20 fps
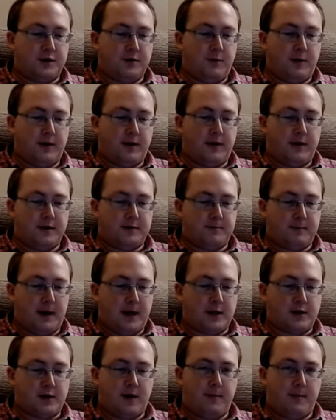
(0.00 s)
of one of those
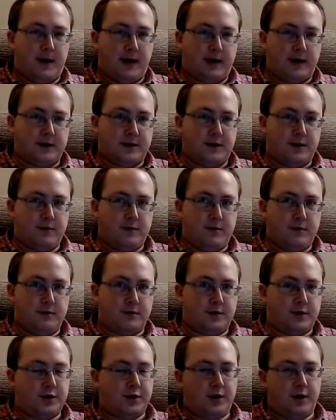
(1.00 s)
battery banks you use
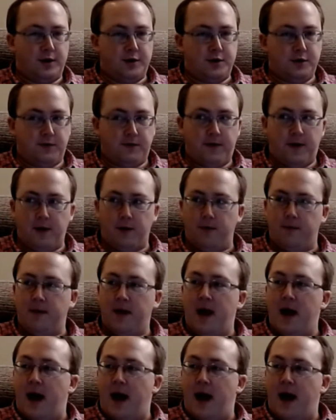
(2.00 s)
to charge your phone.